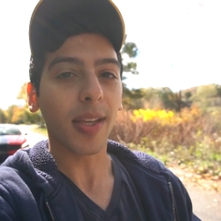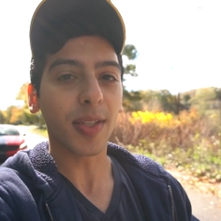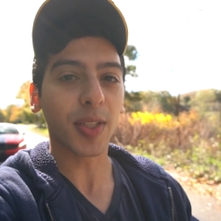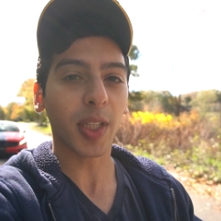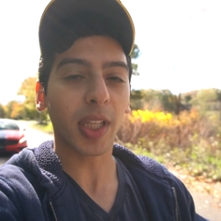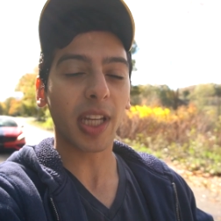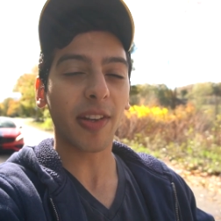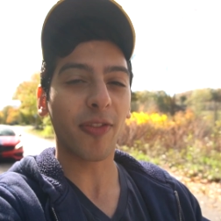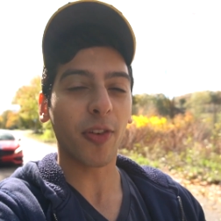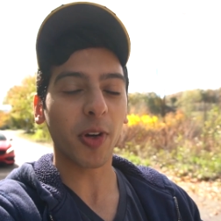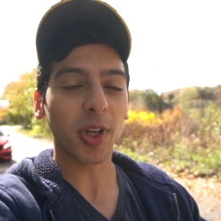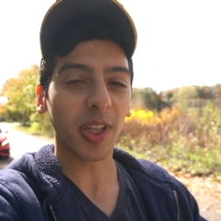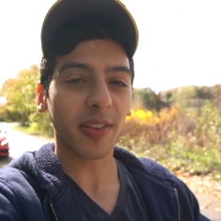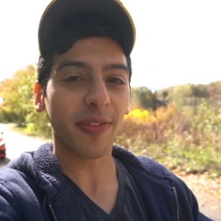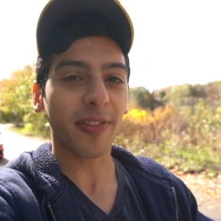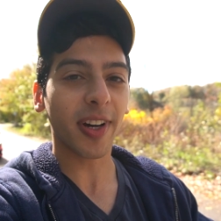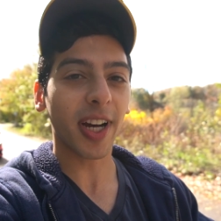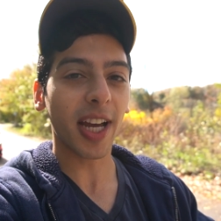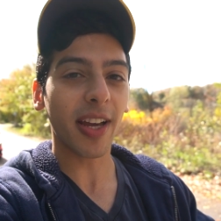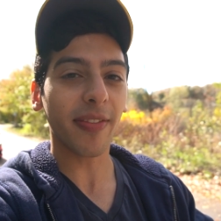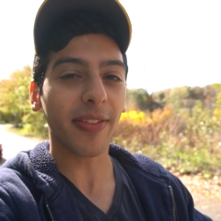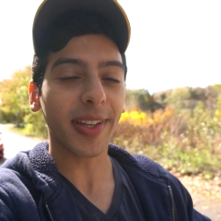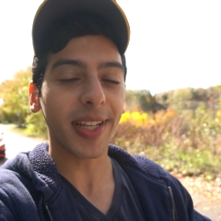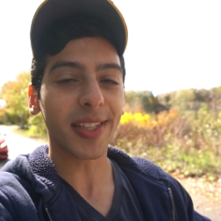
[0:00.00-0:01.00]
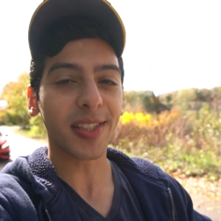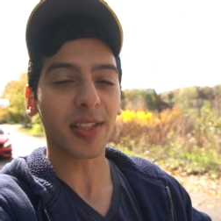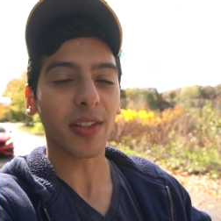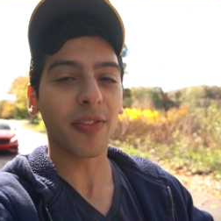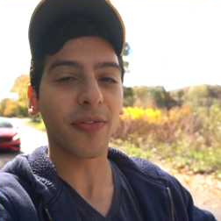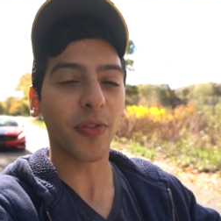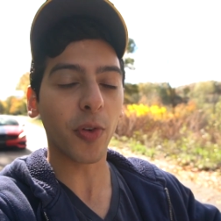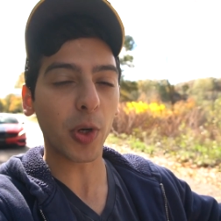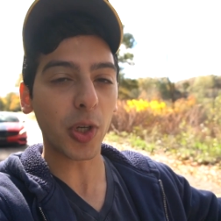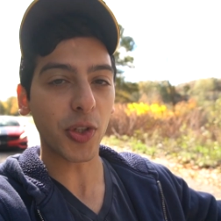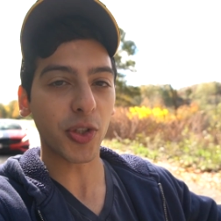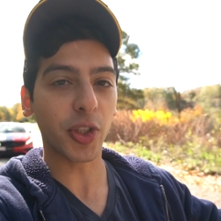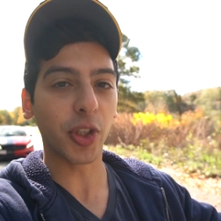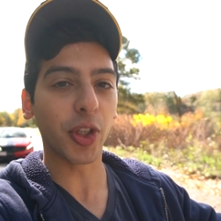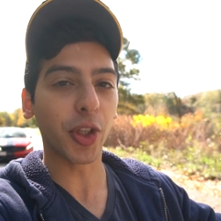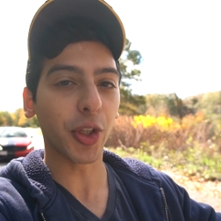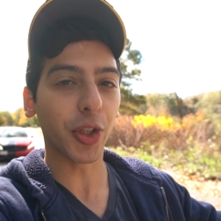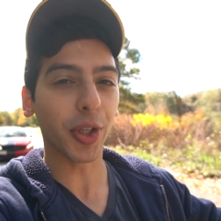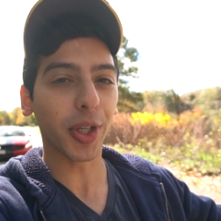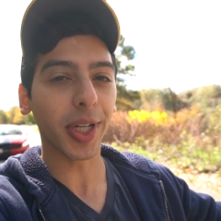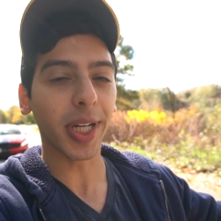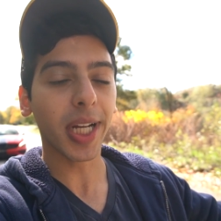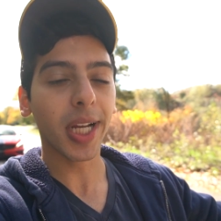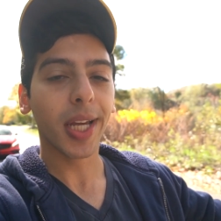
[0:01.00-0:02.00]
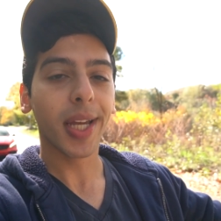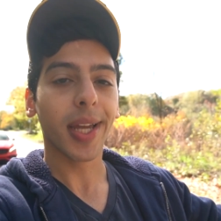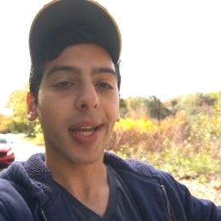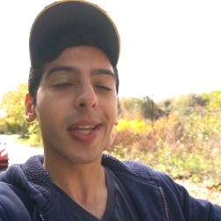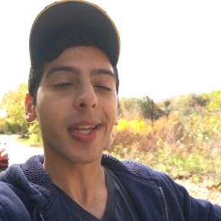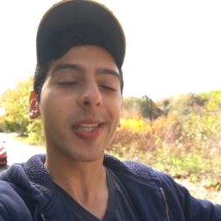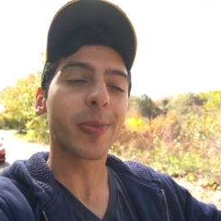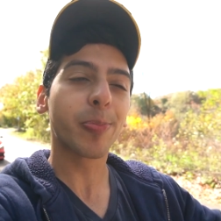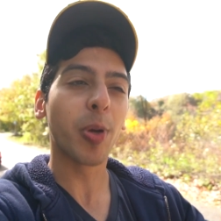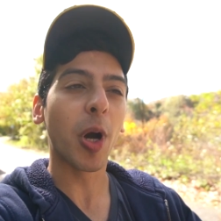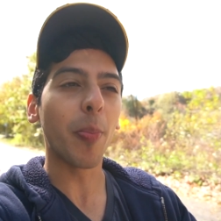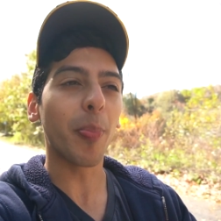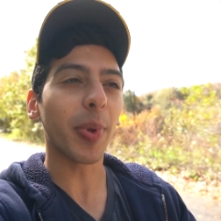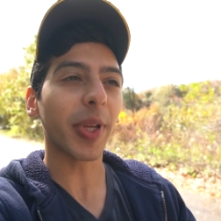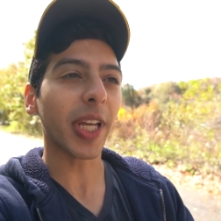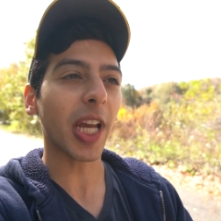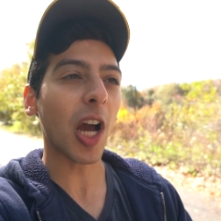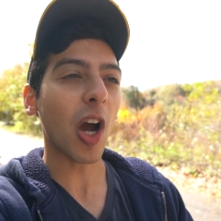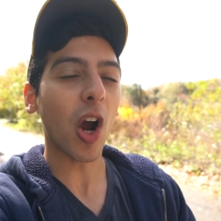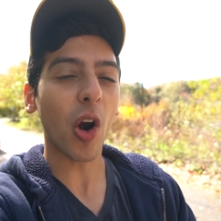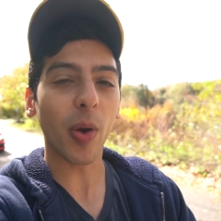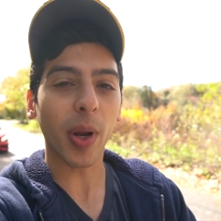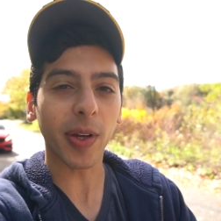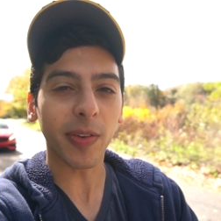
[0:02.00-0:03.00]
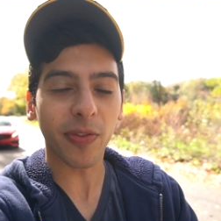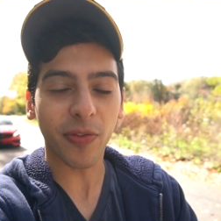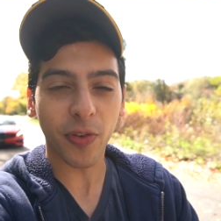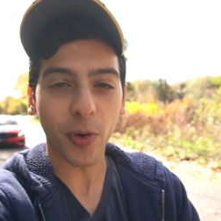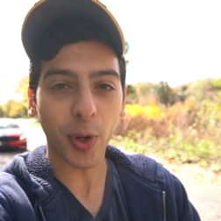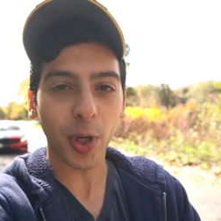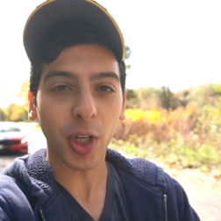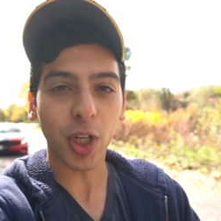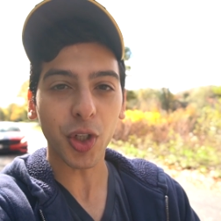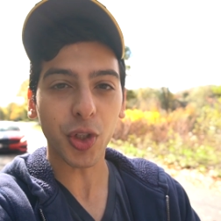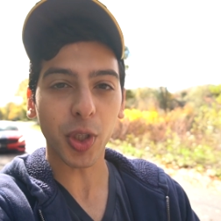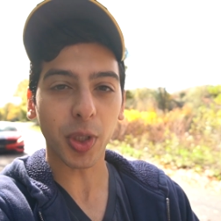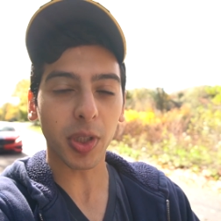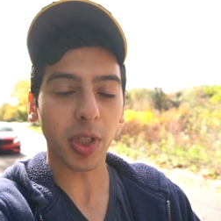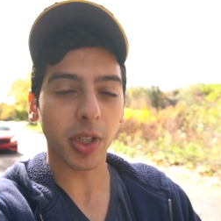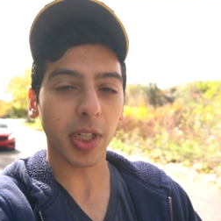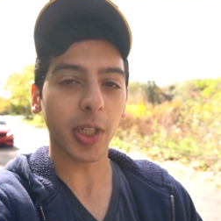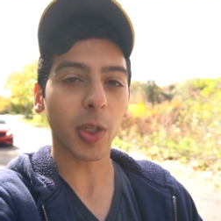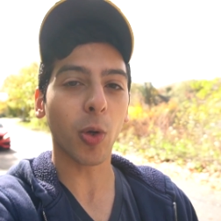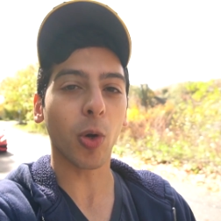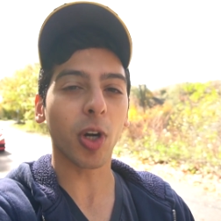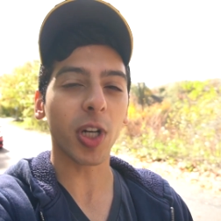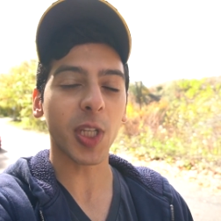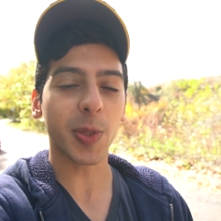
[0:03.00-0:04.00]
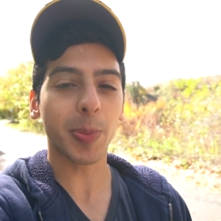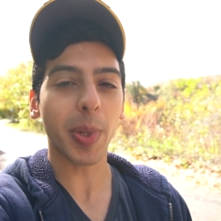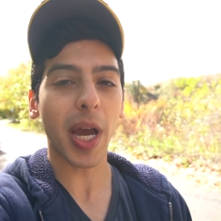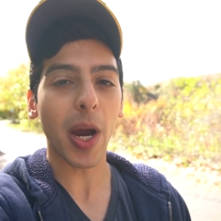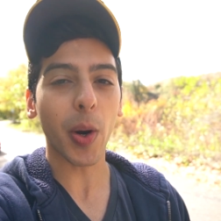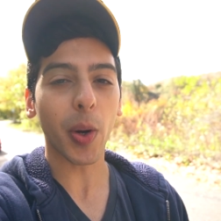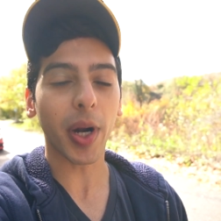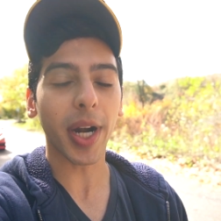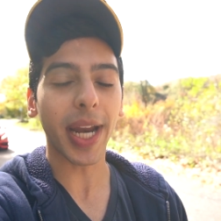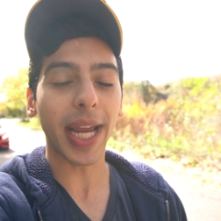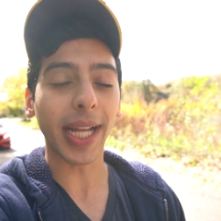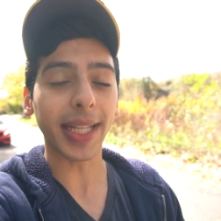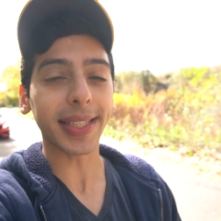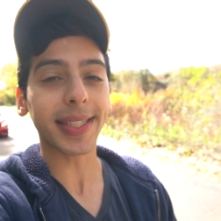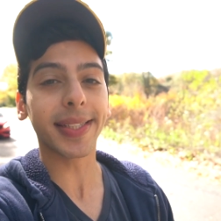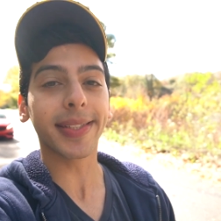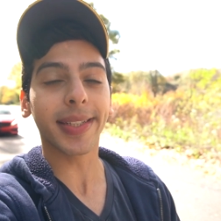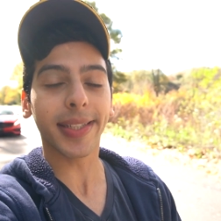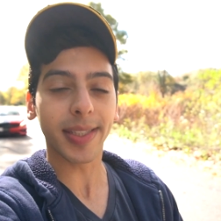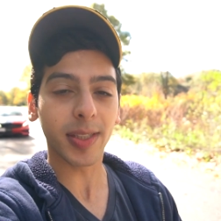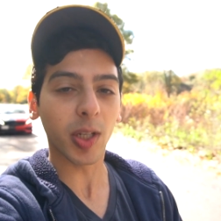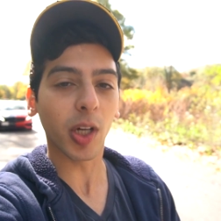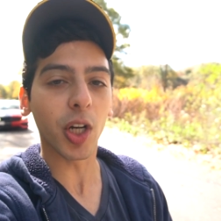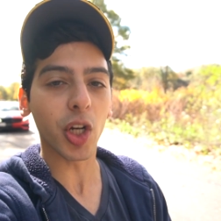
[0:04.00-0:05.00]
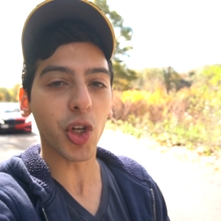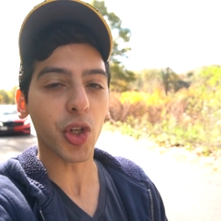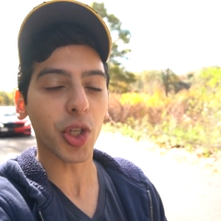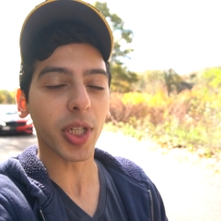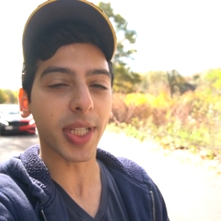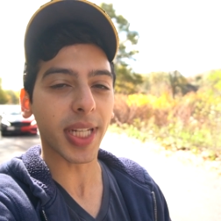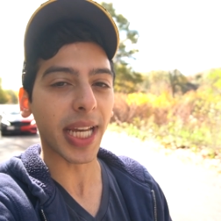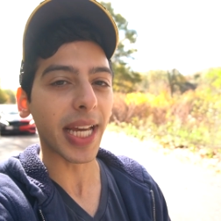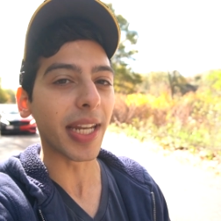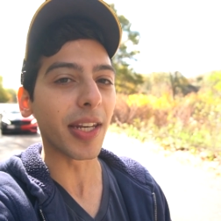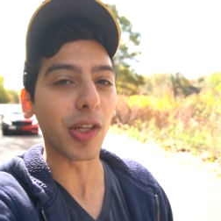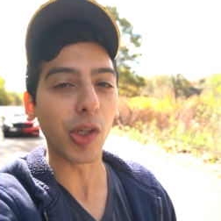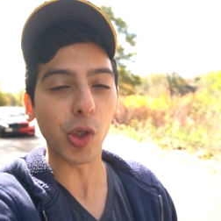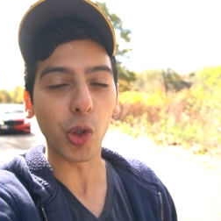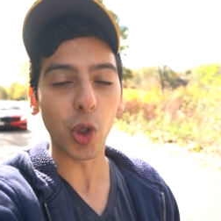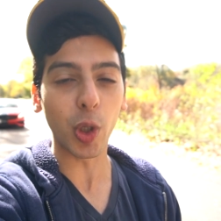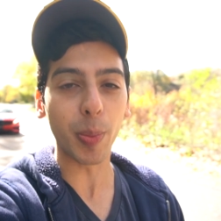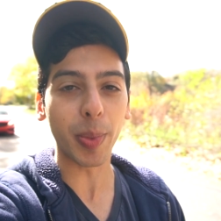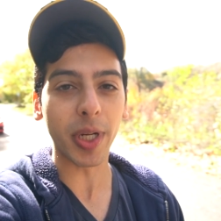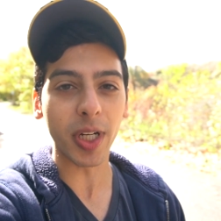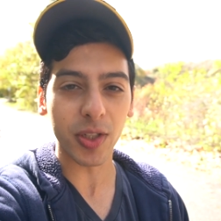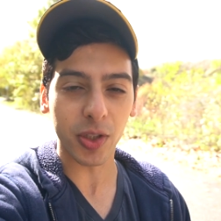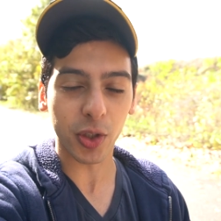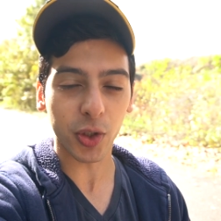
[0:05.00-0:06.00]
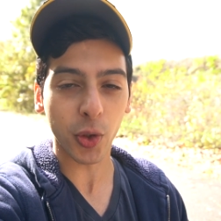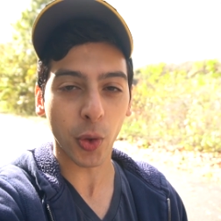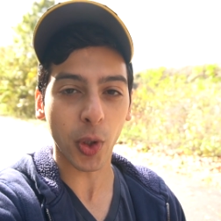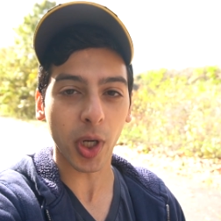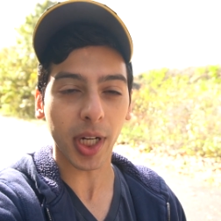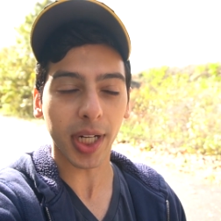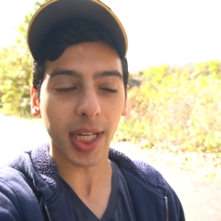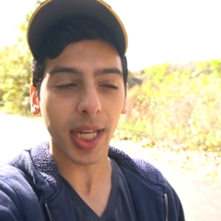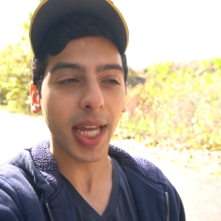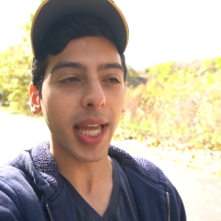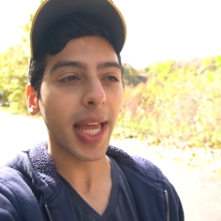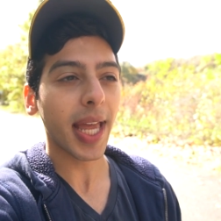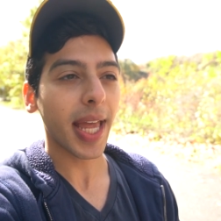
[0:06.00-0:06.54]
The C L A forty-five is a four cylinder, it's pumping out around four hundred thirty horsepower and six hundred ten newton meters of torque.